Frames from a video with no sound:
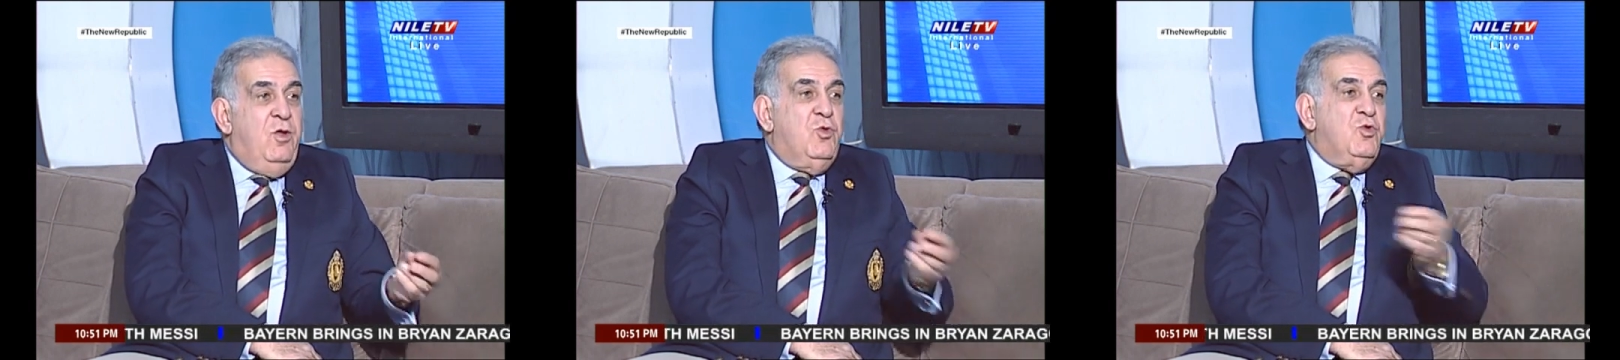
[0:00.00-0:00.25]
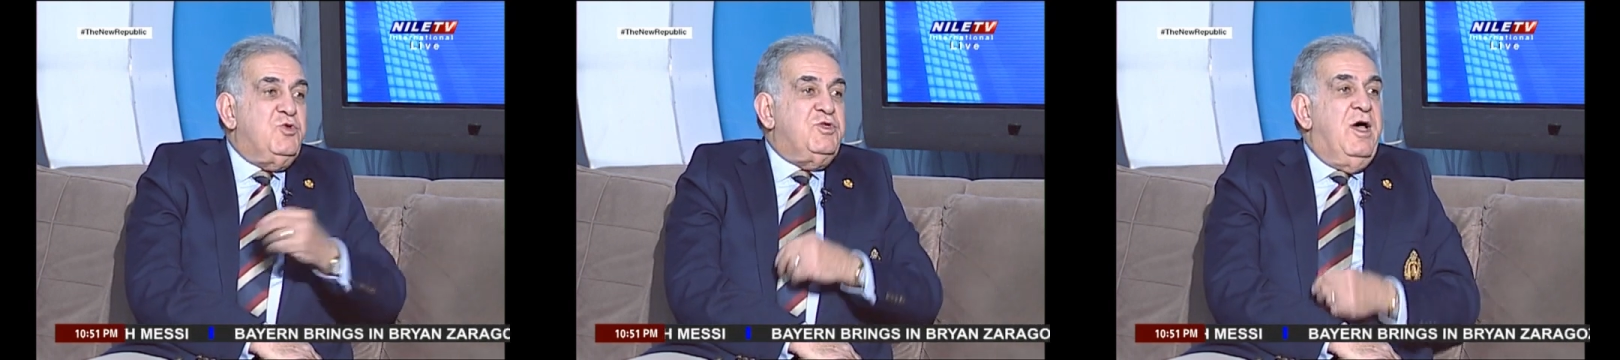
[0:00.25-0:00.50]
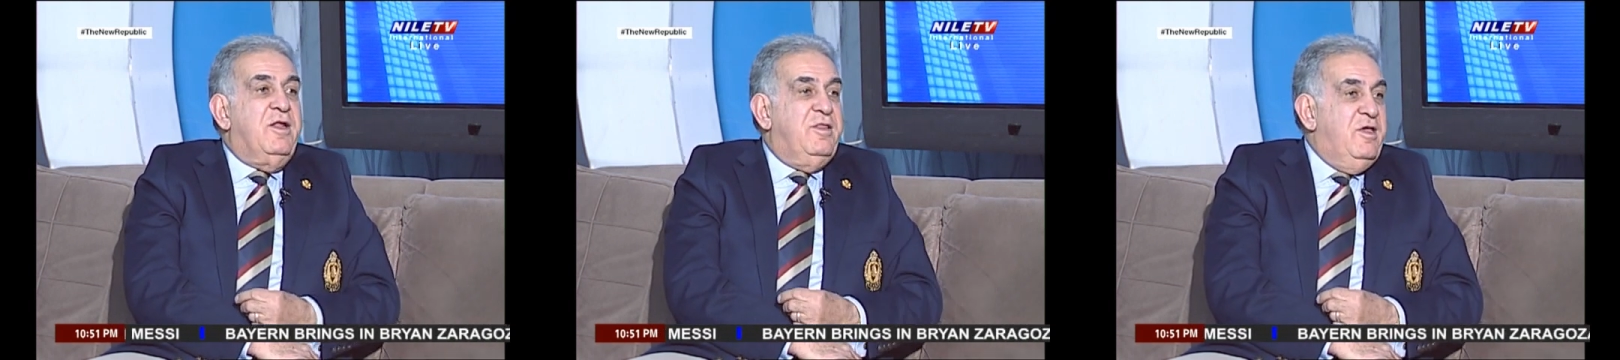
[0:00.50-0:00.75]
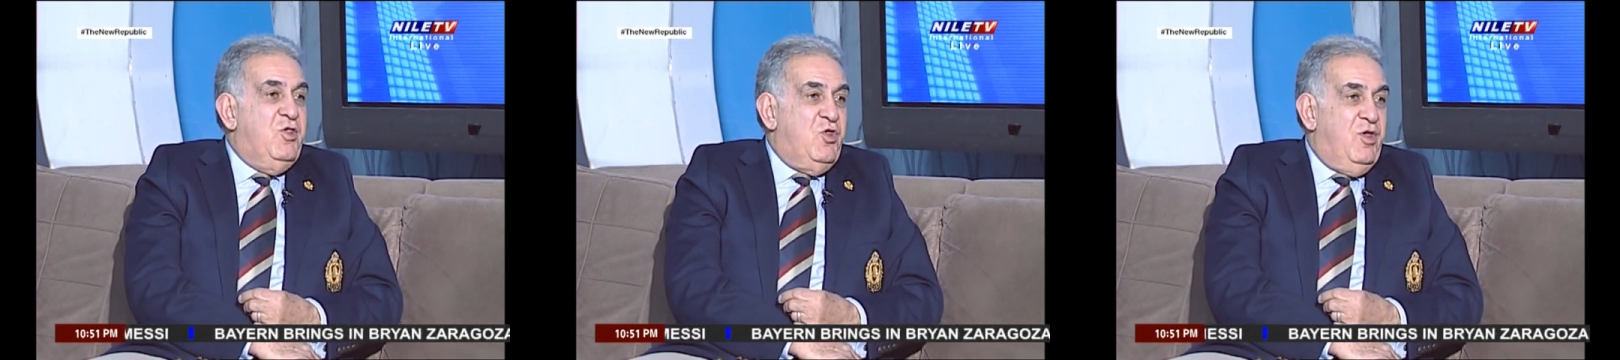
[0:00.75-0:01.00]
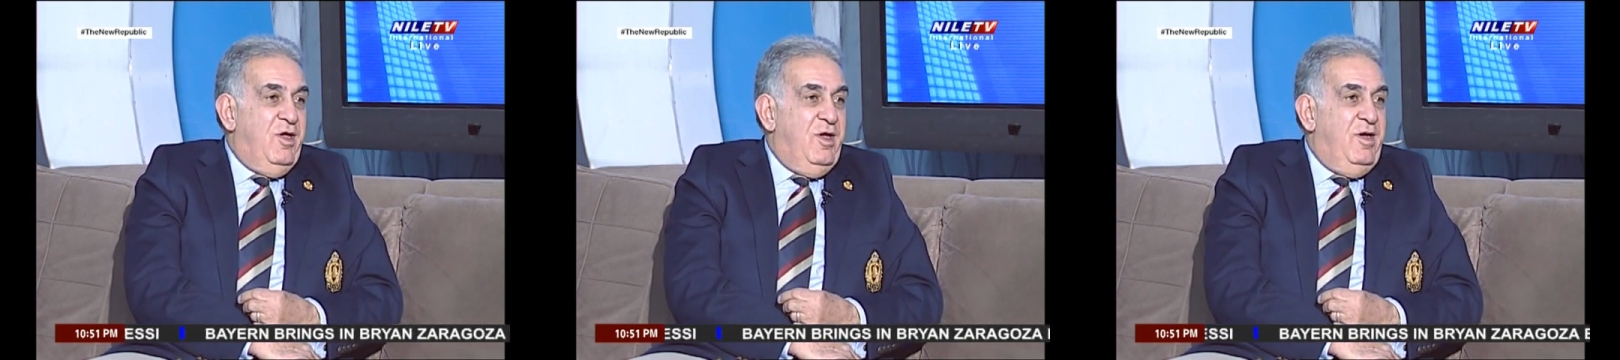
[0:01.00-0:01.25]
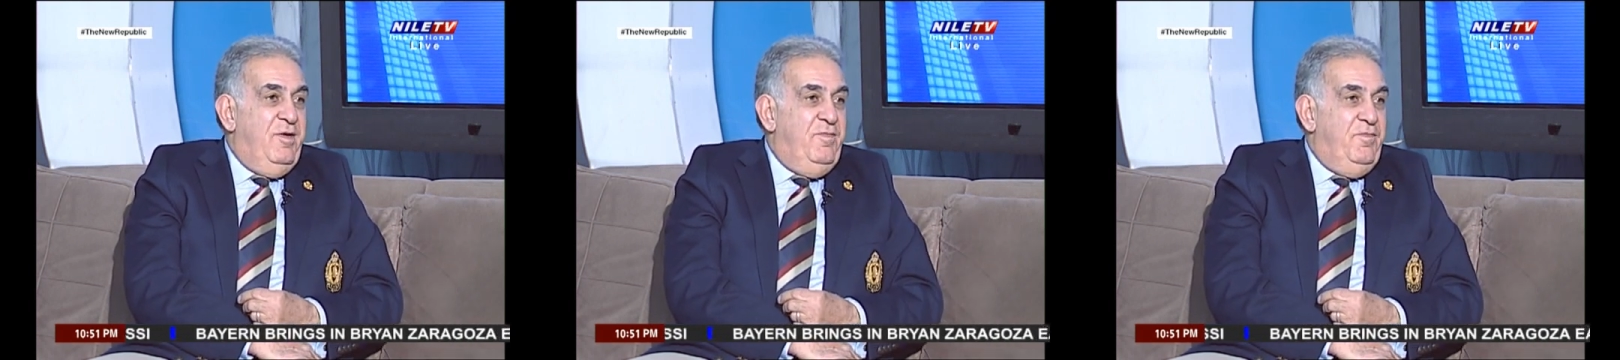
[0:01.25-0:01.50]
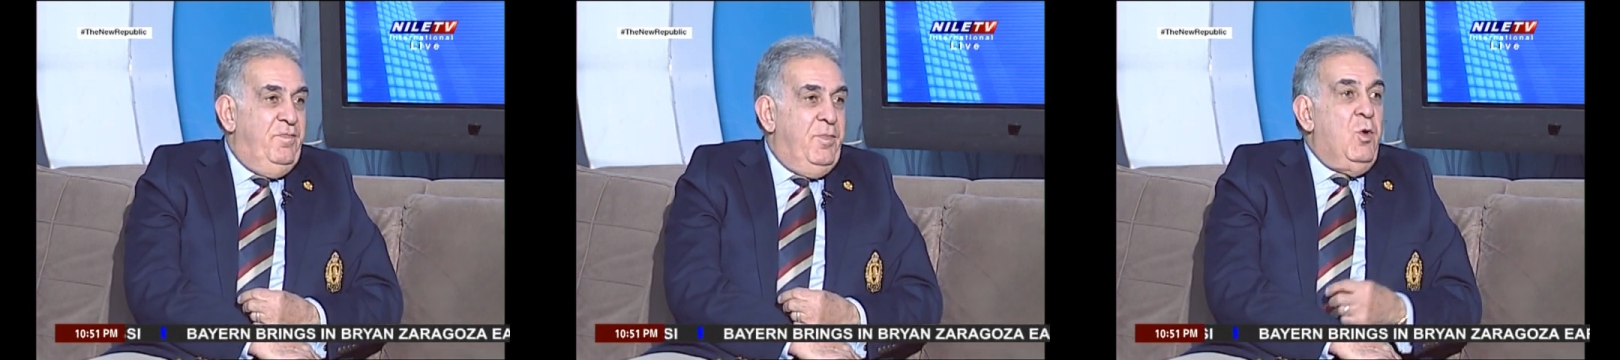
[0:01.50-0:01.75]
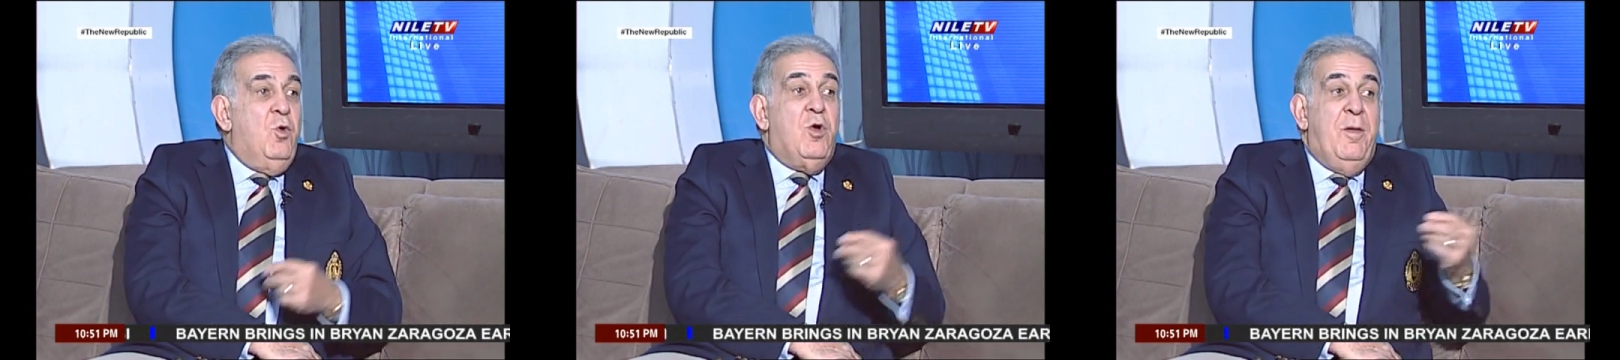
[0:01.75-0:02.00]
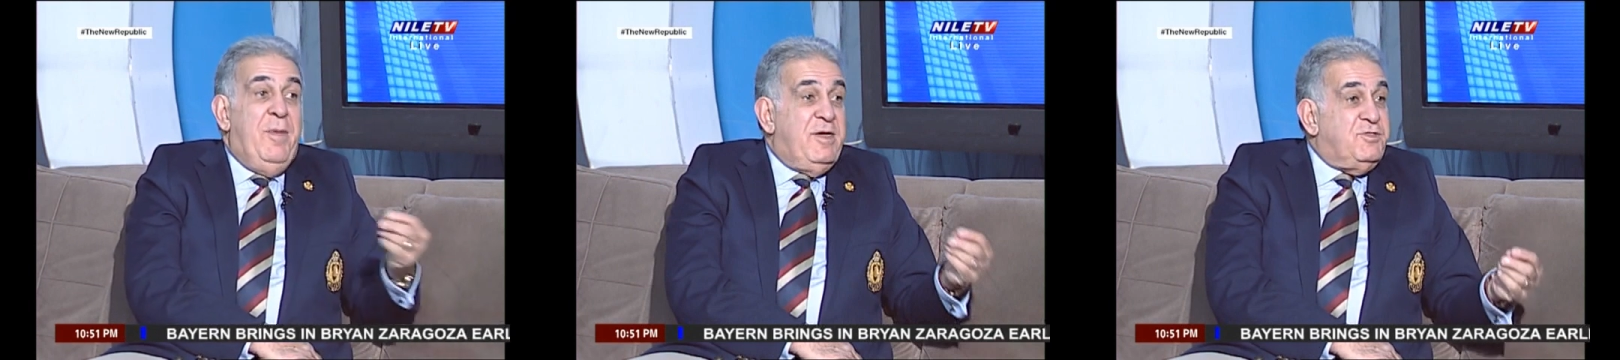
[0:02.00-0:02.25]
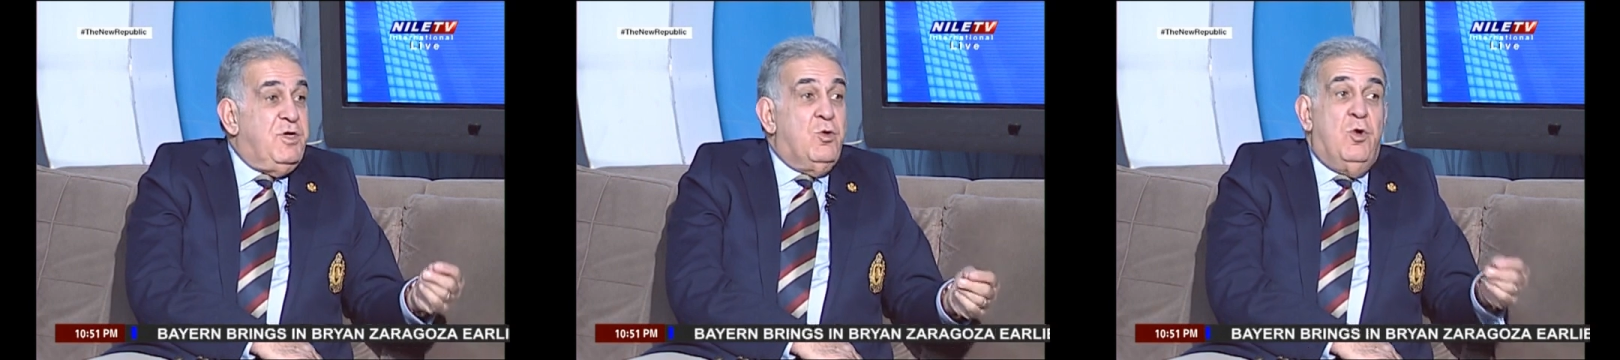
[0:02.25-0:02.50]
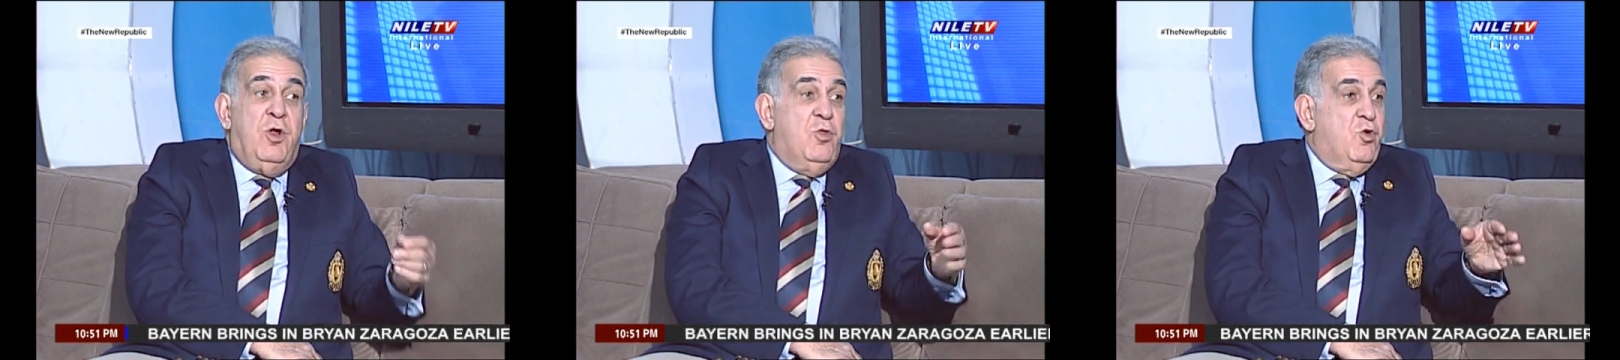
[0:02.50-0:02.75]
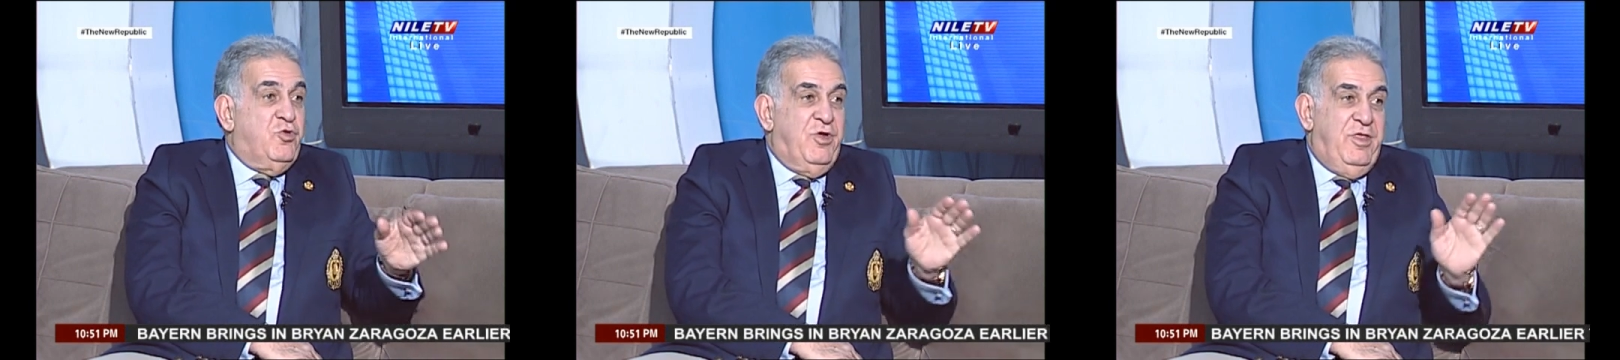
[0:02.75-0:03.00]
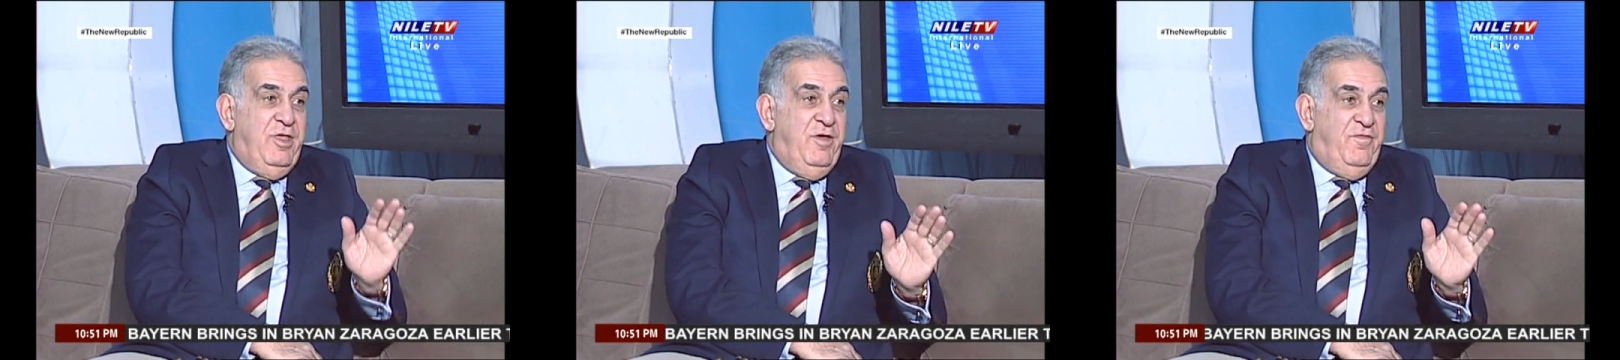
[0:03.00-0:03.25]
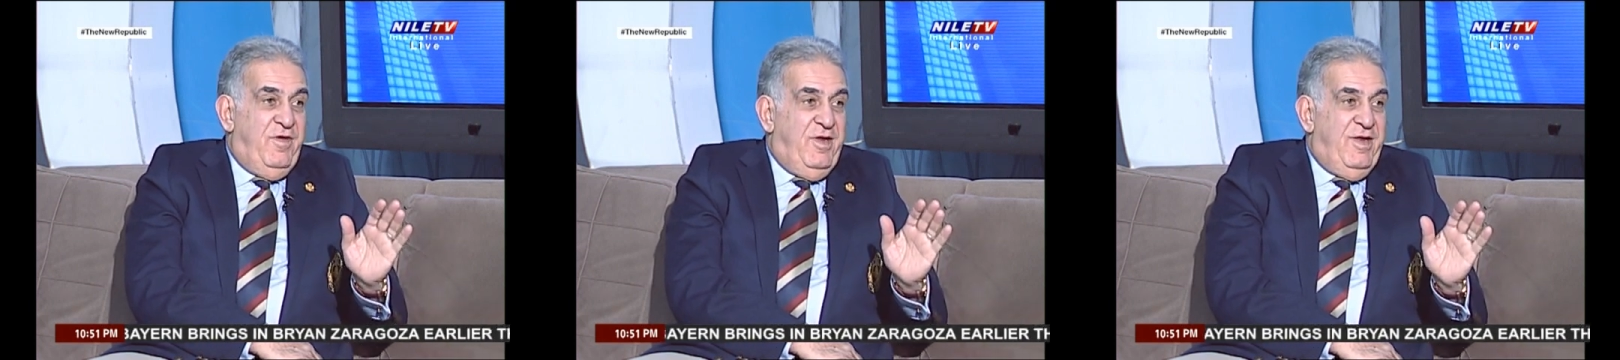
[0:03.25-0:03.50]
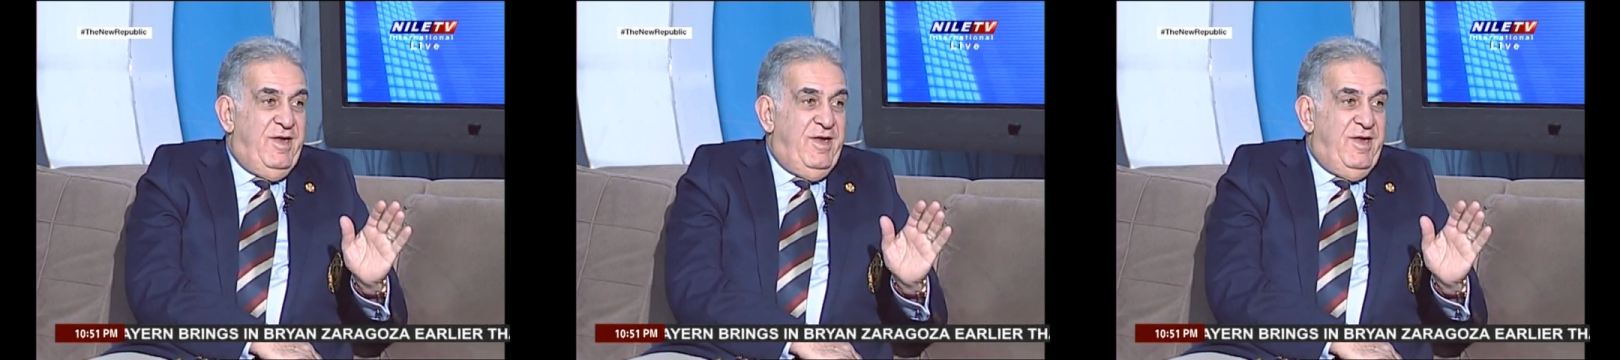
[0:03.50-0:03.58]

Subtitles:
to start teaching, or a master or a doctorate even.